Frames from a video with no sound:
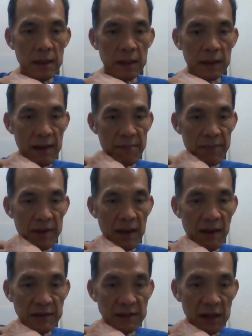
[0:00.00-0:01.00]
can be
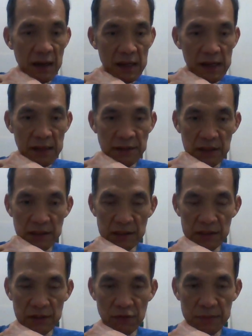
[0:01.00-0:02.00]
as high as
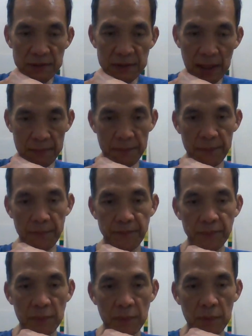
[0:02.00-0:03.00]
32%.
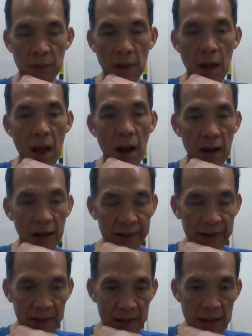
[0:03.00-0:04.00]

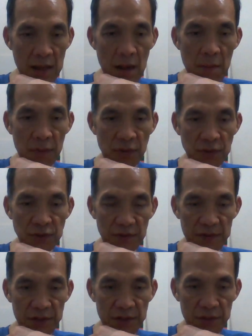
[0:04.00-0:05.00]
Luckily, most of
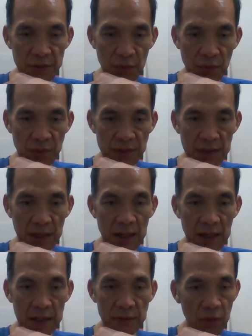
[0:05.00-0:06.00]
these strokes
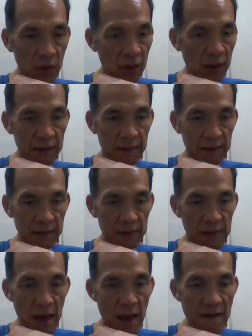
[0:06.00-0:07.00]
are not
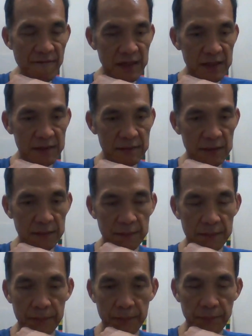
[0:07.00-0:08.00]
clinically evident,
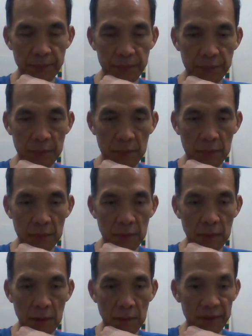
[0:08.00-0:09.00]

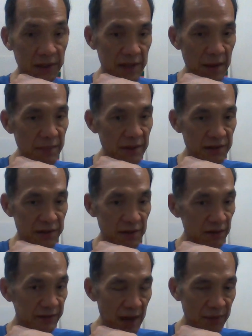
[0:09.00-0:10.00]
but the damage is
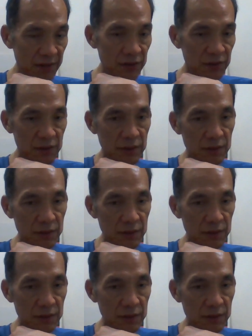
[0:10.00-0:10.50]
still damage.